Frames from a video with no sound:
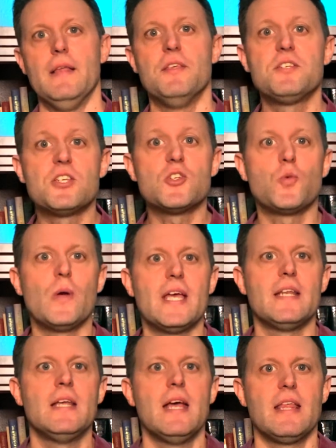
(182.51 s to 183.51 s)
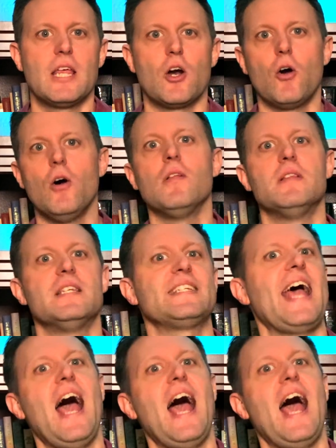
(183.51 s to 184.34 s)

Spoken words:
This is when they are all in this